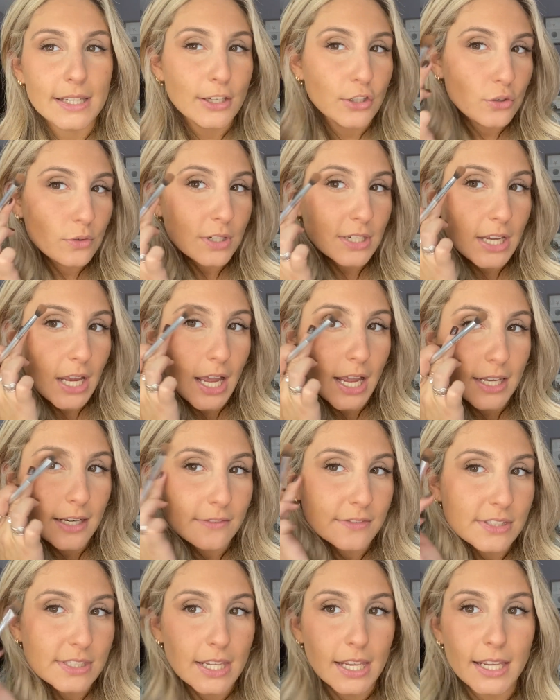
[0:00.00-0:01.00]
you could kind
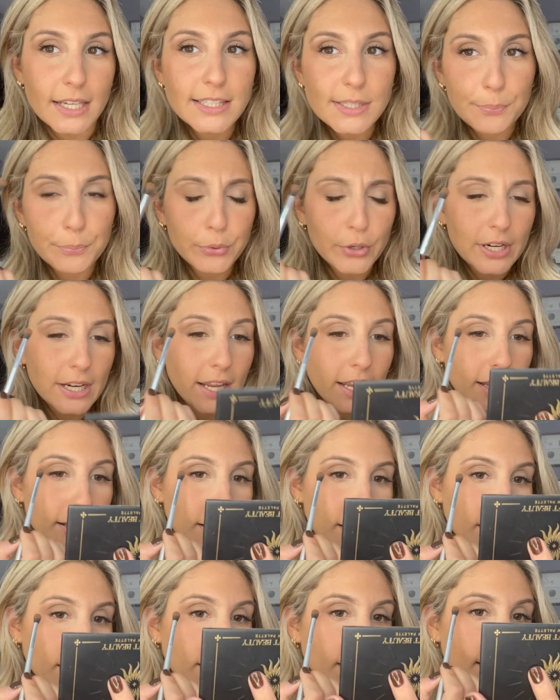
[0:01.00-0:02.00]
of see it. It's pretty.
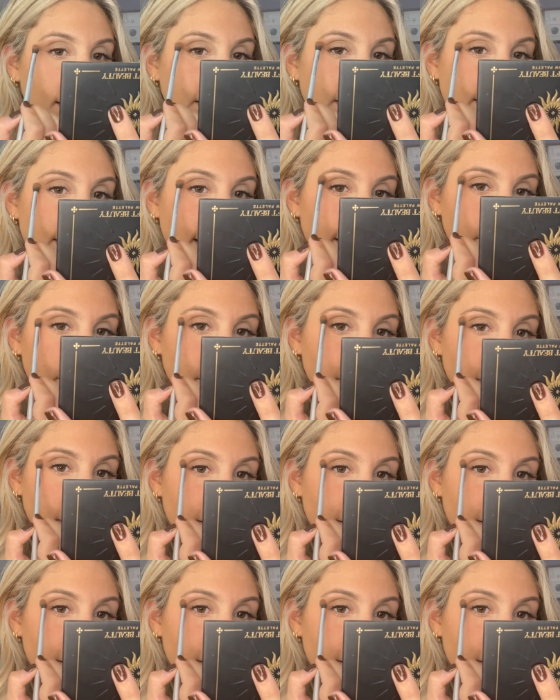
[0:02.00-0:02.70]
It's definitely